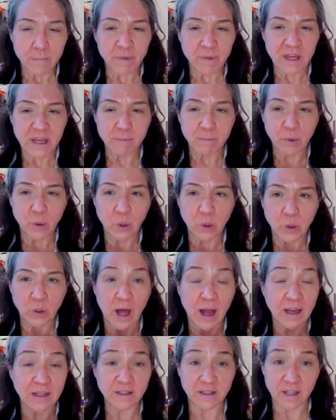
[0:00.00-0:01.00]

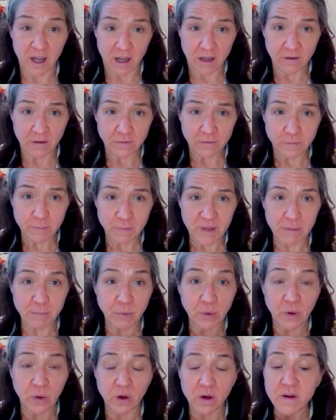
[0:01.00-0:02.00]
People I love,
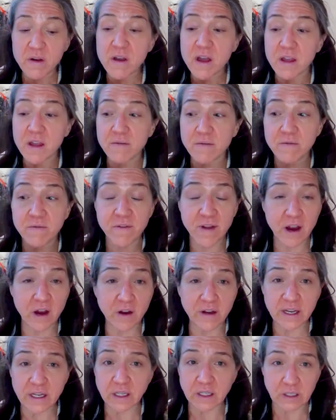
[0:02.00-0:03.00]
people
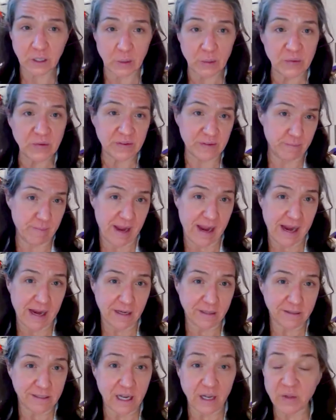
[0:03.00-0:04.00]
very close to
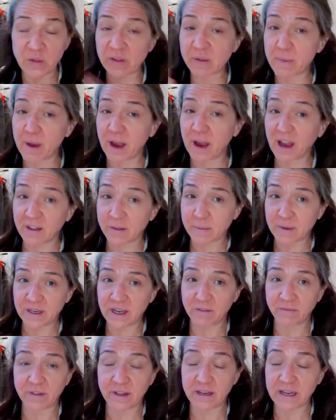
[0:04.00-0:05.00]
me, not just my husband,
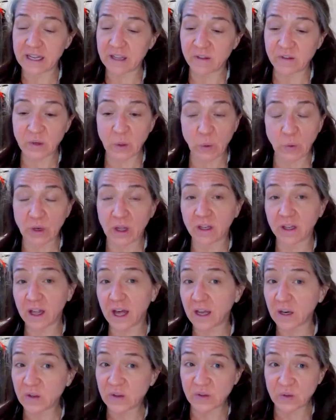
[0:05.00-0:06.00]
and he's told a
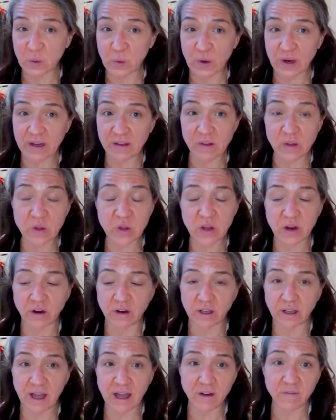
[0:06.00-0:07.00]
lot of stories and shared
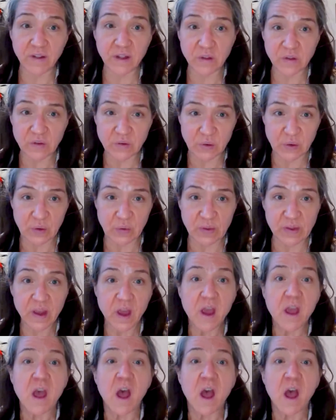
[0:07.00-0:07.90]
a lot of his truths,